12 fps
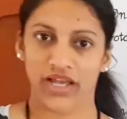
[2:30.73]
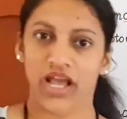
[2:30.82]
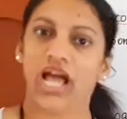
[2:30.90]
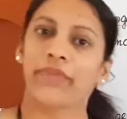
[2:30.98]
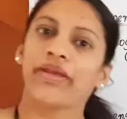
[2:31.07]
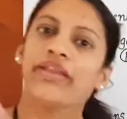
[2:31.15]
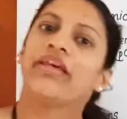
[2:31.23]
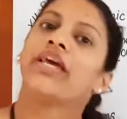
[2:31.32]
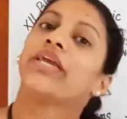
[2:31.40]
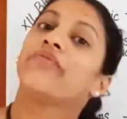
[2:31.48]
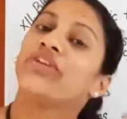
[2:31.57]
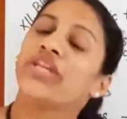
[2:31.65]
I mean,
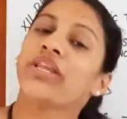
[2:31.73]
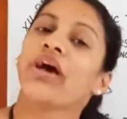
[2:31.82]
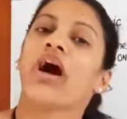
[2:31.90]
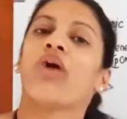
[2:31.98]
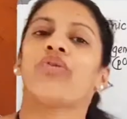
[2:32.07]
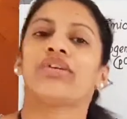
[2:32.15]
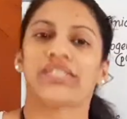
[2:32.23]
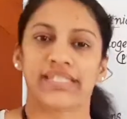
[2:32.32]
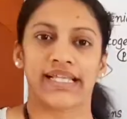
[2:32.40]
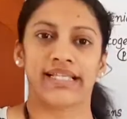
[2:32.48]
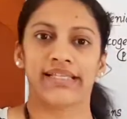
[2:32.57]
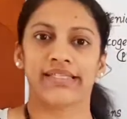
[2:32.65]
within our
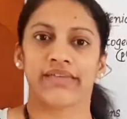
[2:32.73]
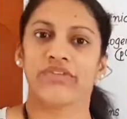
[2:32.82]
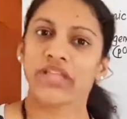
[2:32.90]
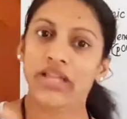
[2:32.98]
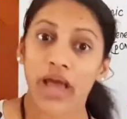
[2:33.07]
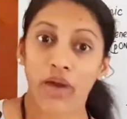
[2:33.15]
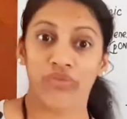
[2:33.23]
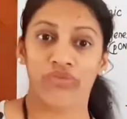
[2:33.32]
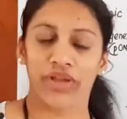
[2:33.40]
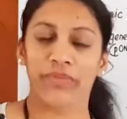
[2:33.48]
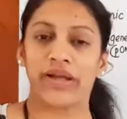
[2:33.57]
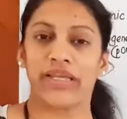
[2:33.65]
cells, within
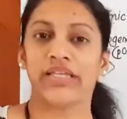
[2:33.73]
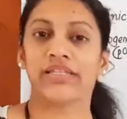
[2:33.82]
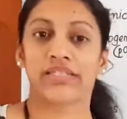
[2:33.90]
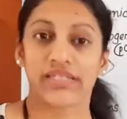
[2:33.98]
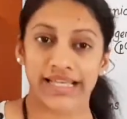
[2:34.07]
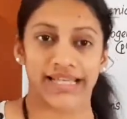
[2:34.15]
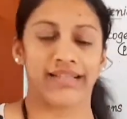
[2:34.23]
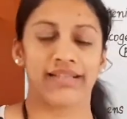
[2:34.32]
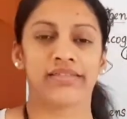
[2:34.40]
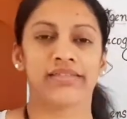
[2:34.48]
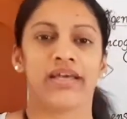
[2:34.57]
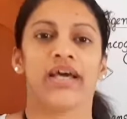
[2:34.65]
everybody's
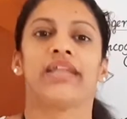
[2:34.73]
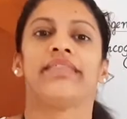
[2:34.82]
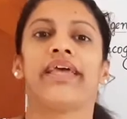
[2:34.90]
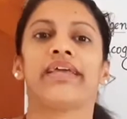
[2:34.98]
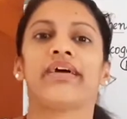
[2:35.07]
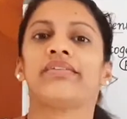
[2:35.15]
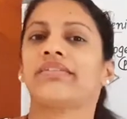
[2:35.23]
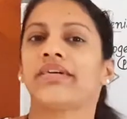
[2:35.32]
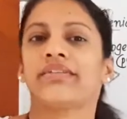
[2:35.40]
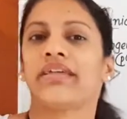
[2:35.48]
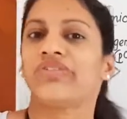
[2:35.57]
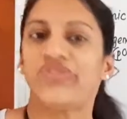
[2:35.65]
cells, there are
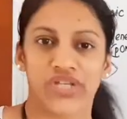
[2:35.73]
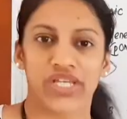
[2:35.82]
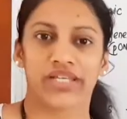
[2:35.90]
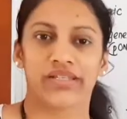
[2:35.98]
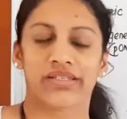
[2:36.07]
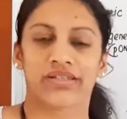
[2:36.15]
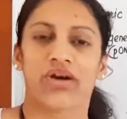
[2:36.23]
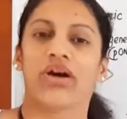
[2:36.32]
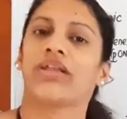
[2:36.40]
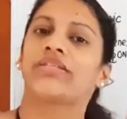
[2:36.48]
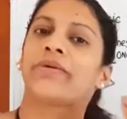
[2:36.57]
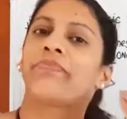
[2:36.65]
certain genes
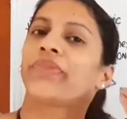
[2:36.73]
called